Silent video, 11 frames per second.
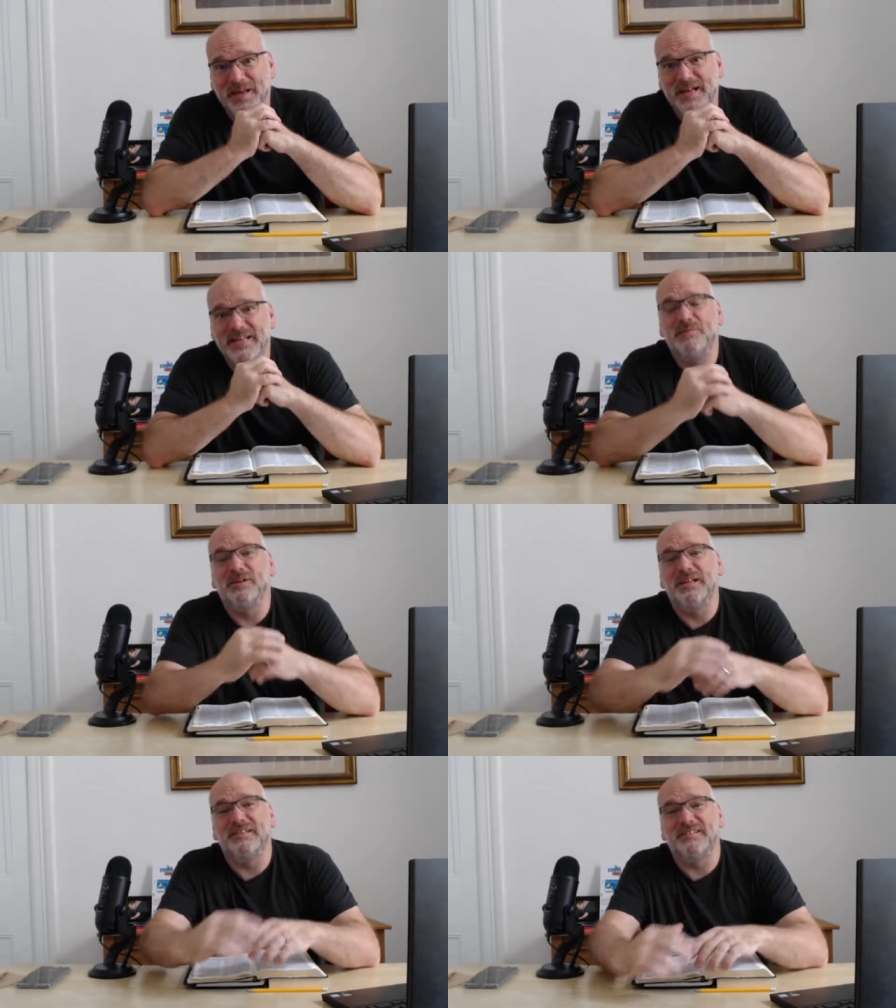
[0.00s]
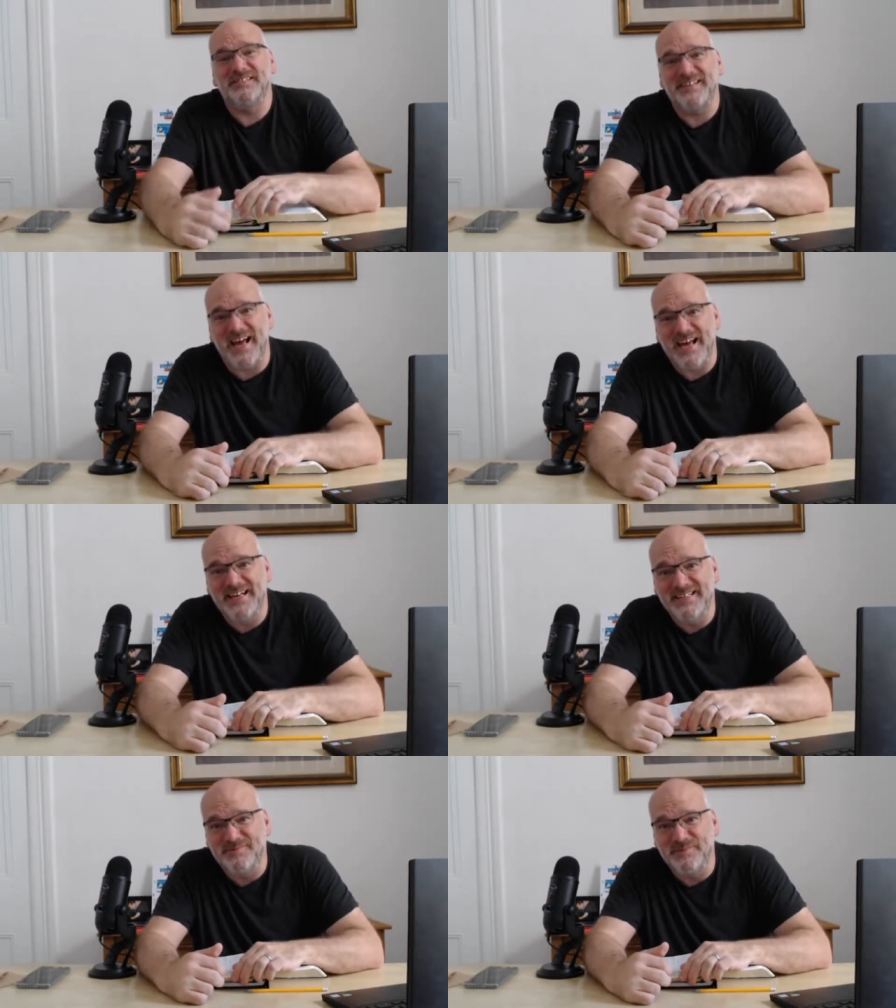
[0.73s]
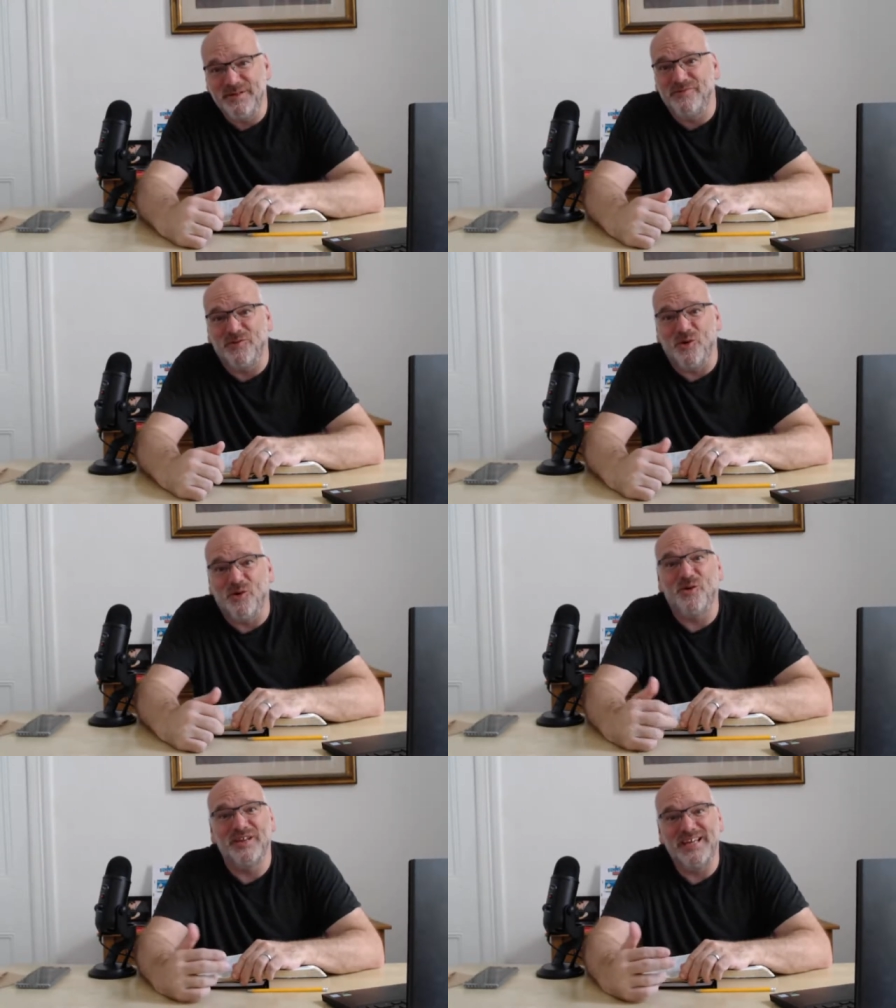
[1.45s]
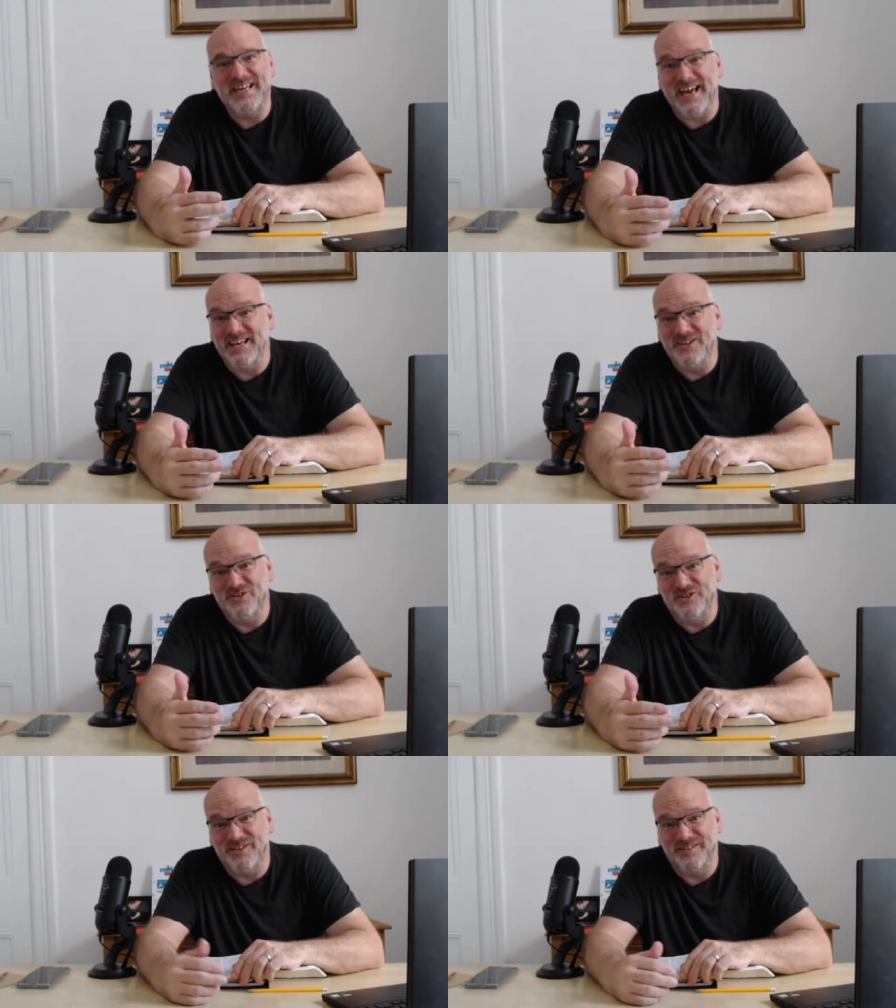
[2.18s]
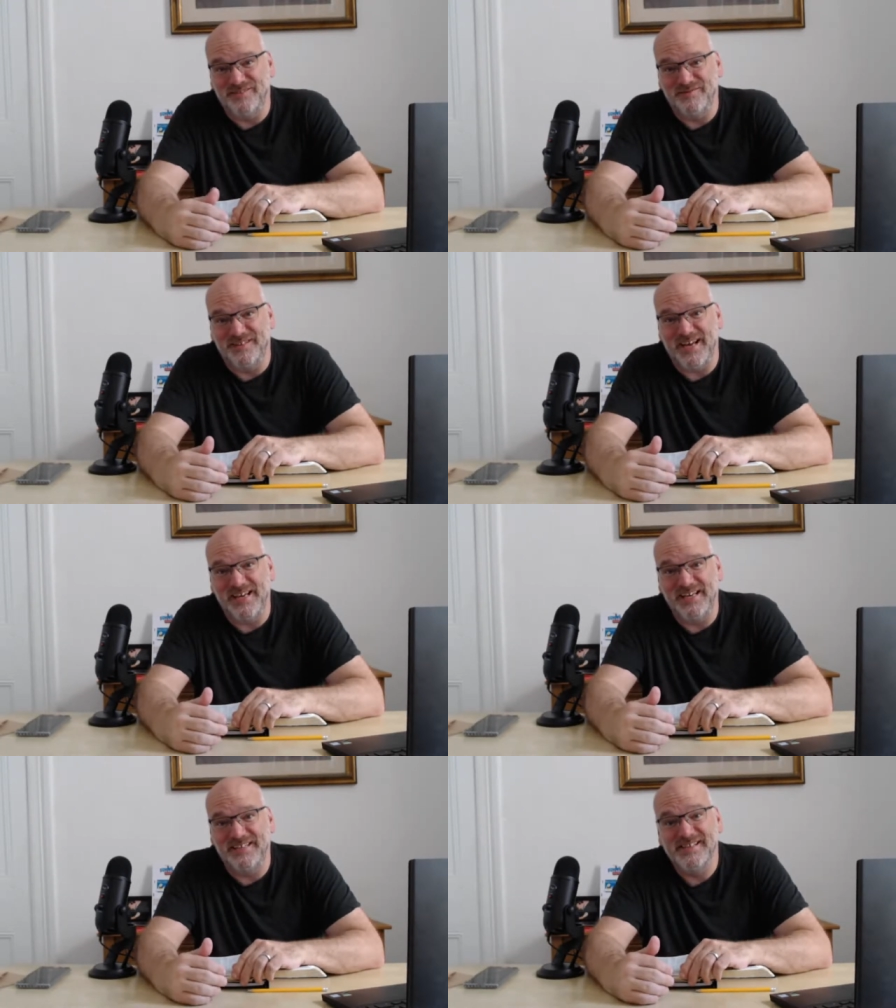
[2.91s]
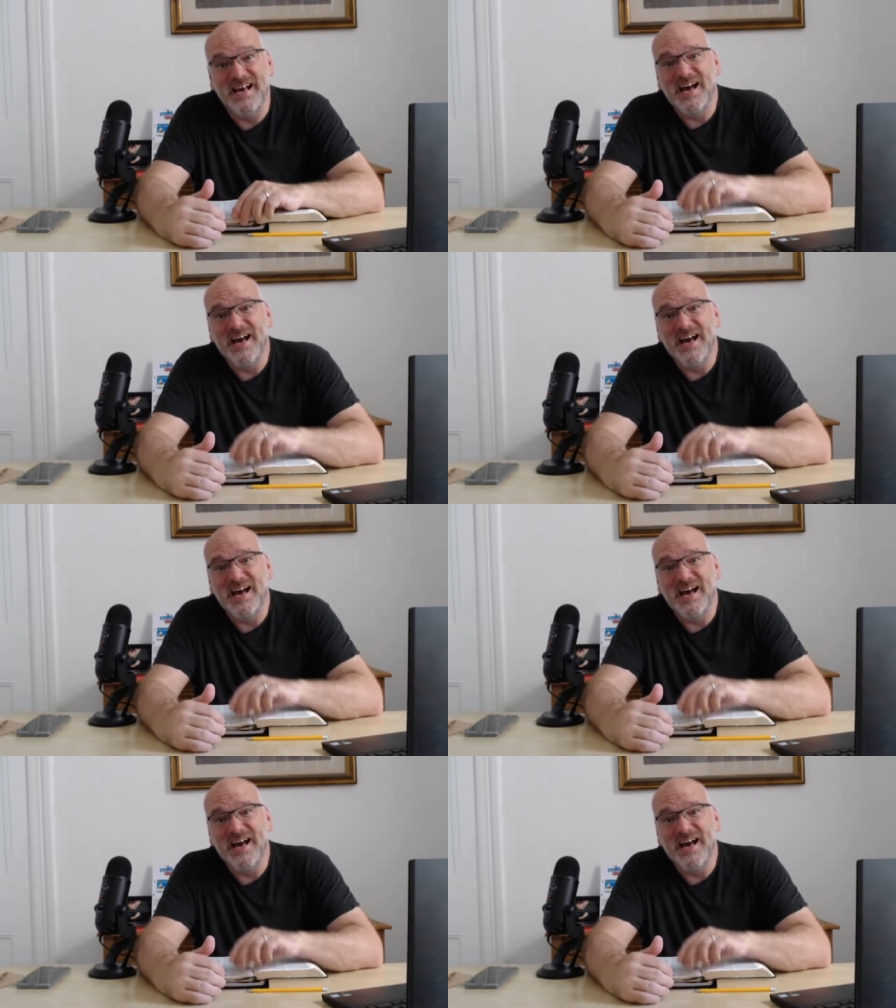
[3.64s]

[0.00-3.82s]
And he will ascend before the Ancient of Days